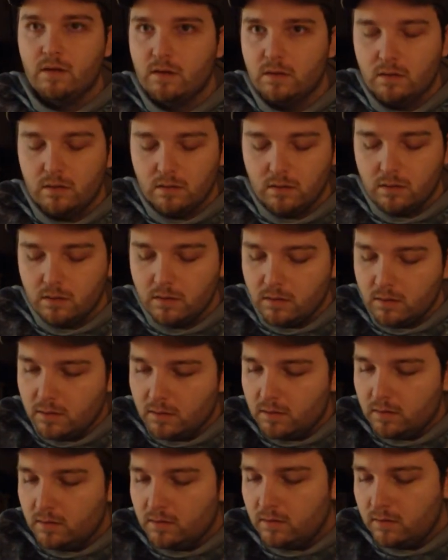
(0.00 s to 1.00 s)

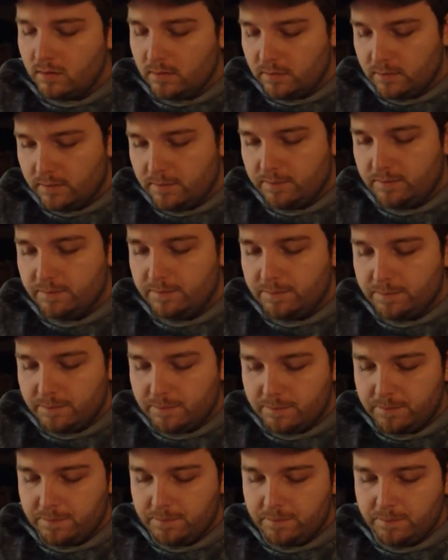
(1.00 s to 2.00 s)

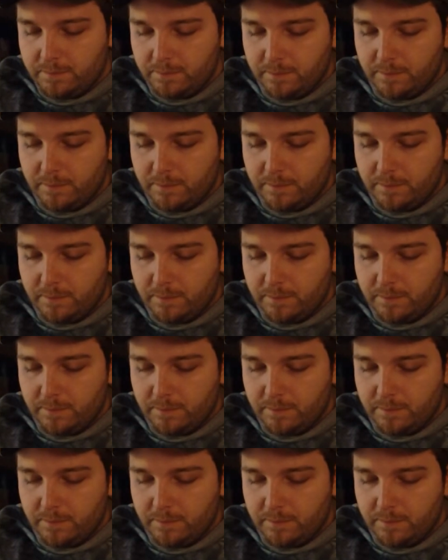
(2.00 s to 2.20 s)
(no one is talking)